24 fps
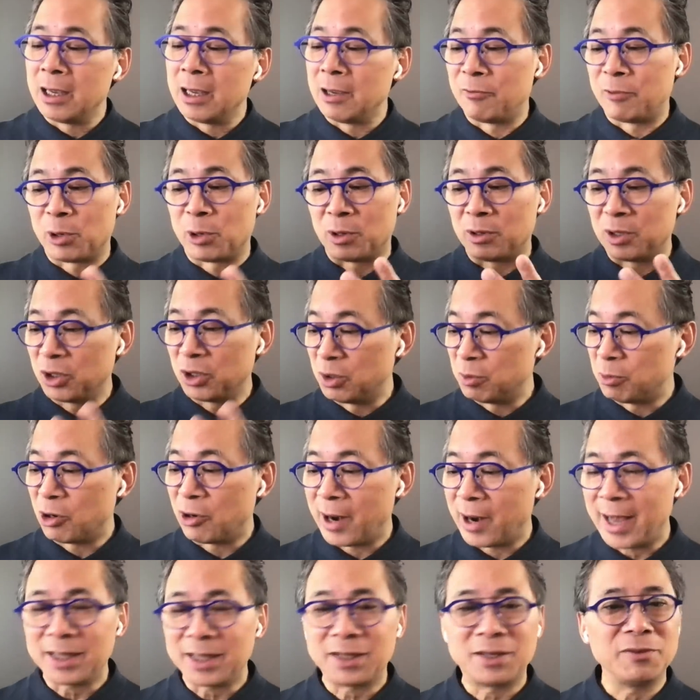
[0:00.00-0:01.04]
If we're a little
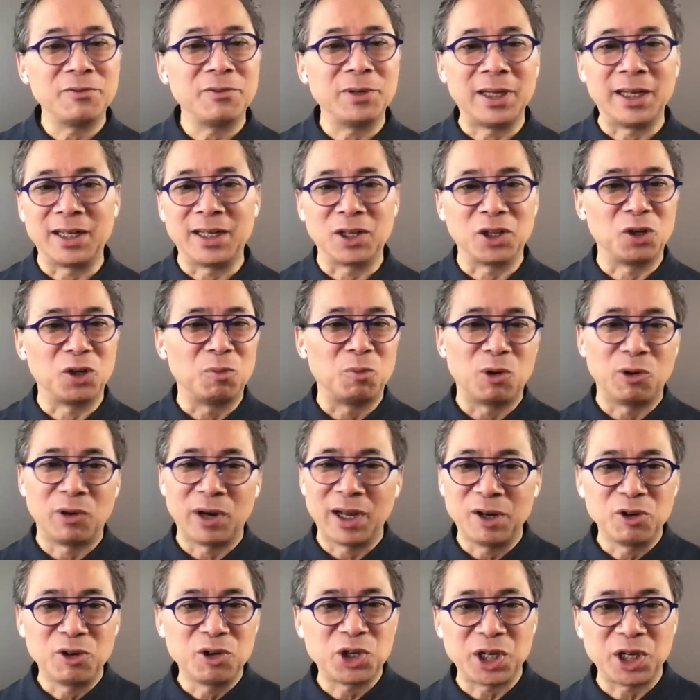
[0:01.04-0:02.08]
more active, we need a little
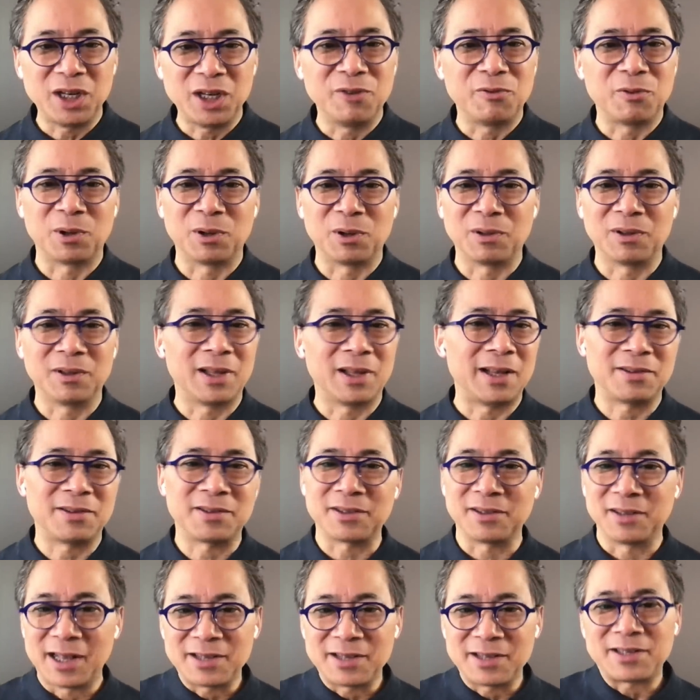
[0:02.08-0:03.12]
more energy. If we're
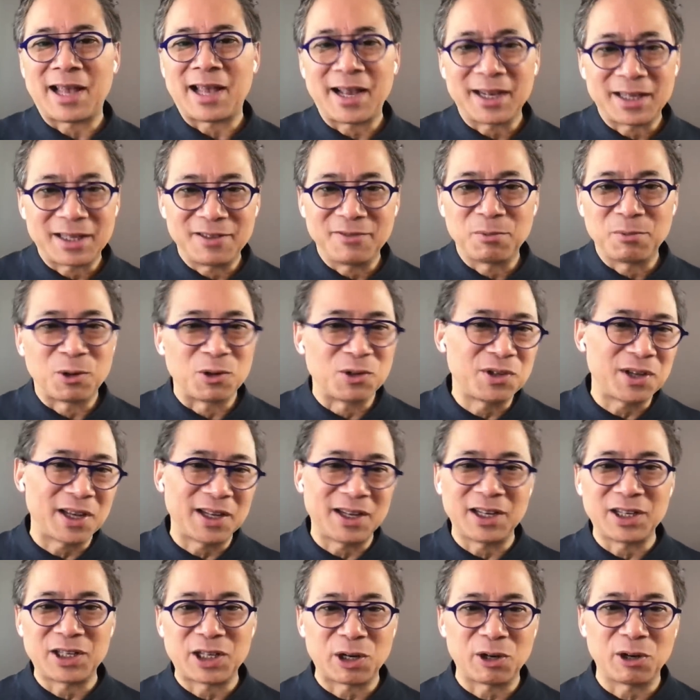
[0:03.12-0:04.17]
less active, more
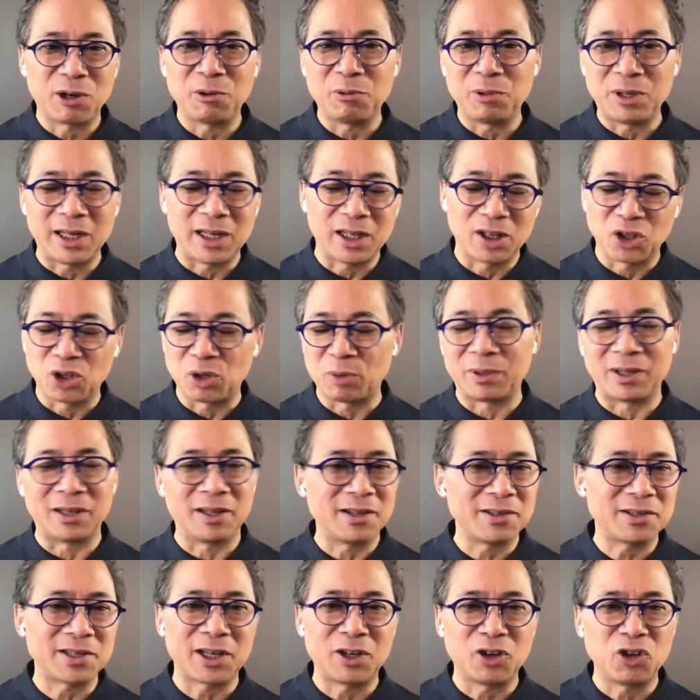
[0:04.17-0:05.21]
sedentary, we need a little
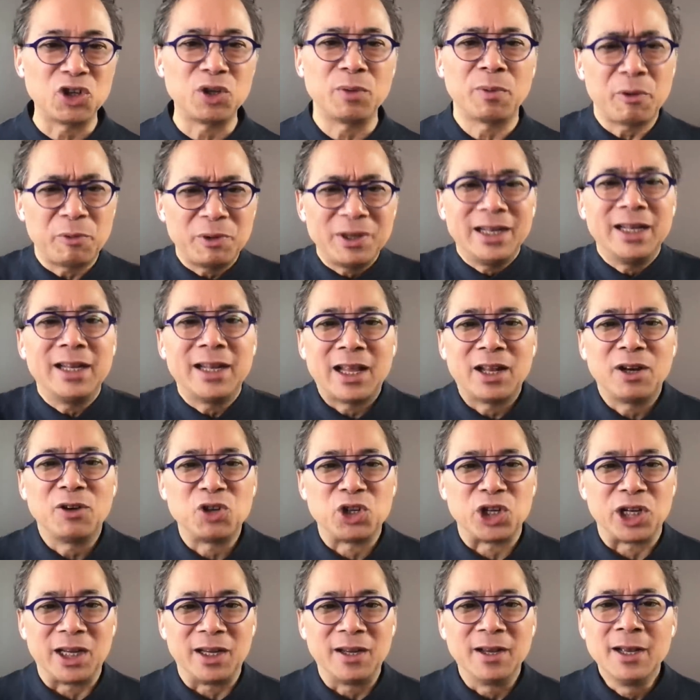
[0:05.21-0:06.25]
bit less energy, but we need
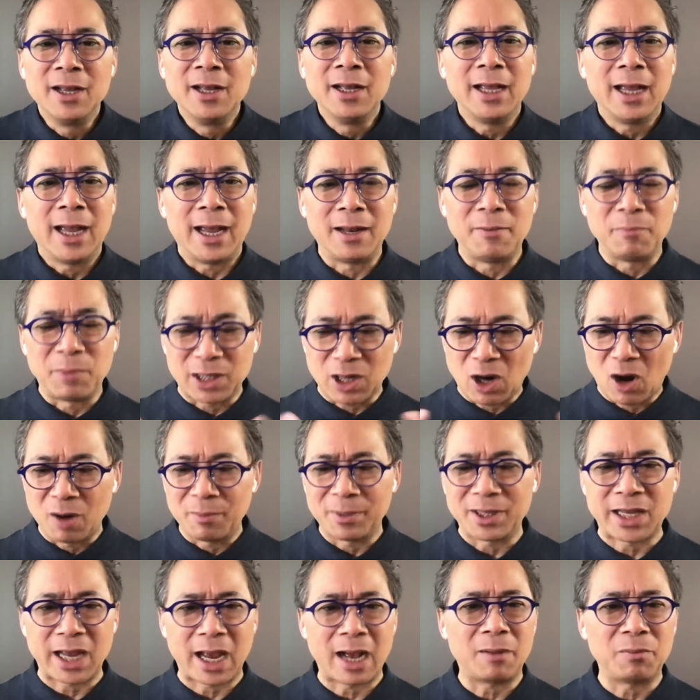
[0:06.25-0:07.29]
energy, and
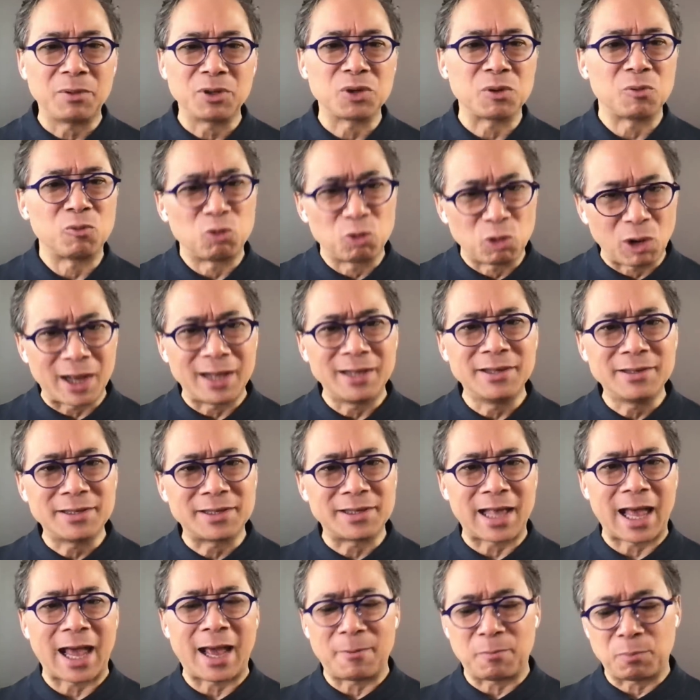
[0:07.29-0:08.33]
our metabolism
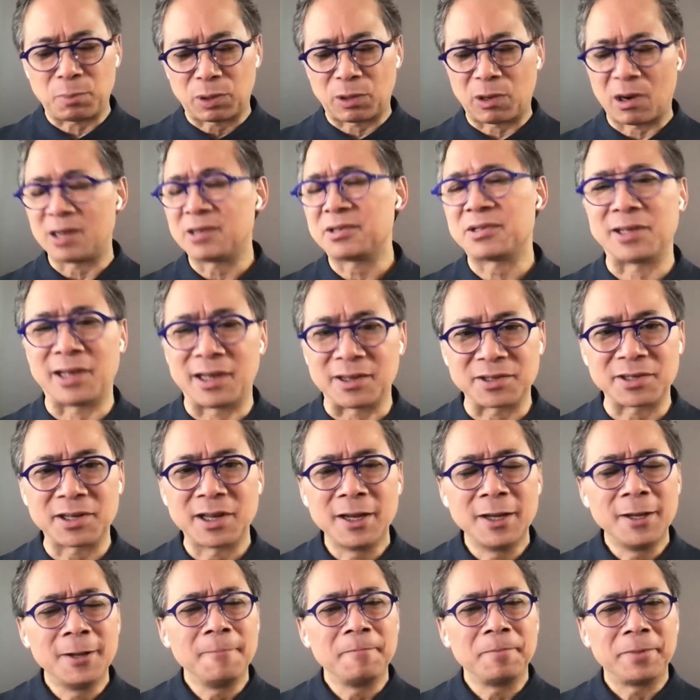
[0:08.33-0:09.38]
runs that process.